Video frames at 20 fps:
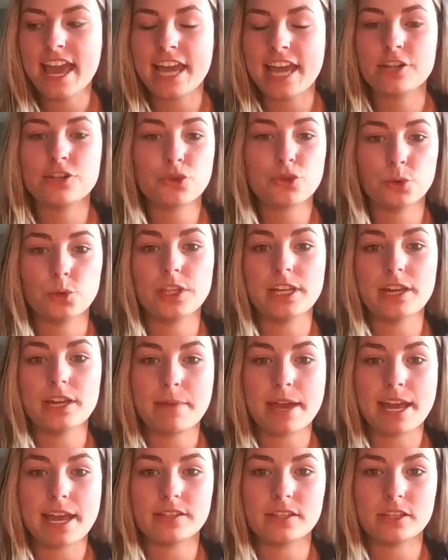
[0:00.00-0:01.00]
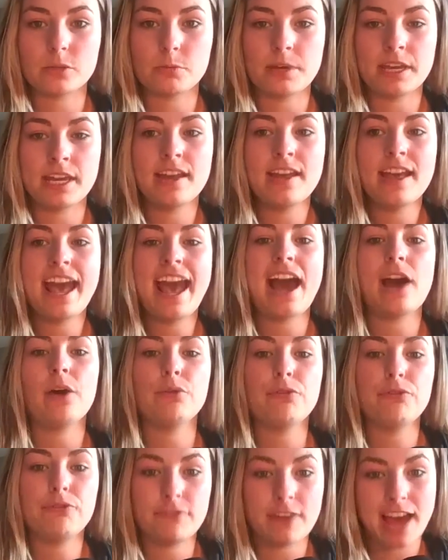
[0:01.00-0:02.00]
it truly amazes me
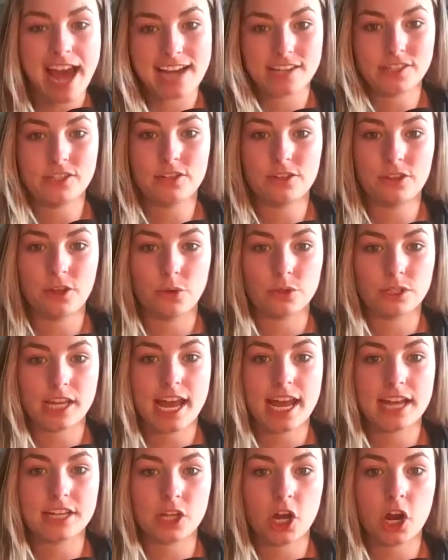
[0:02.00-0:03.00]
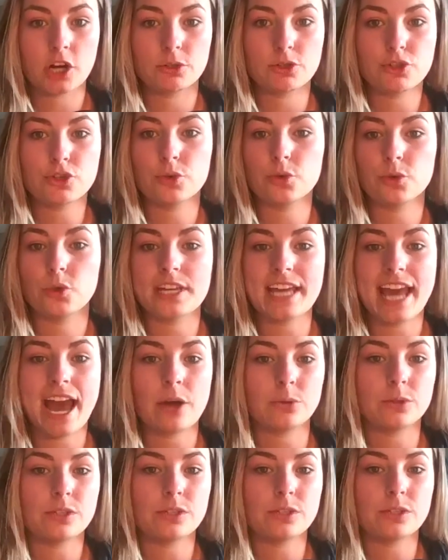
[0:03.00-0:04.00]
how fast those guys are, truly
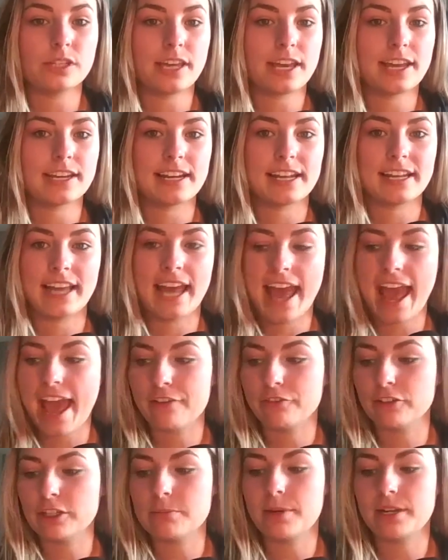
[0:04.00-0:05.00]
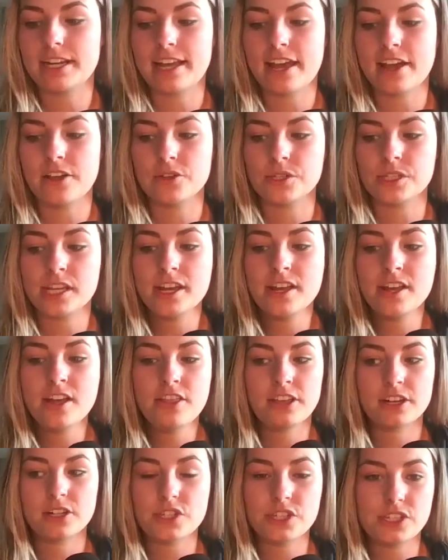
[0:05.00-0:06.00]
outskating everybody else.
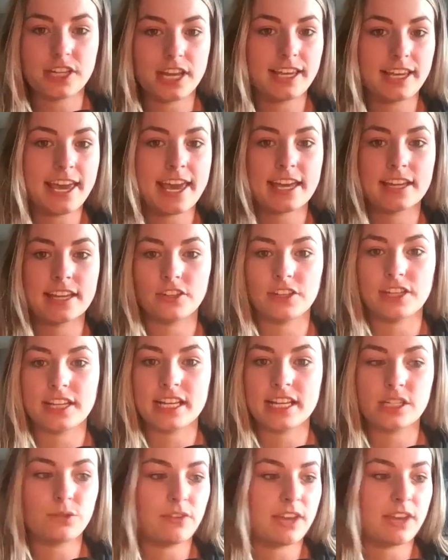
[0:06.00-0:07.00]
Their stick handling is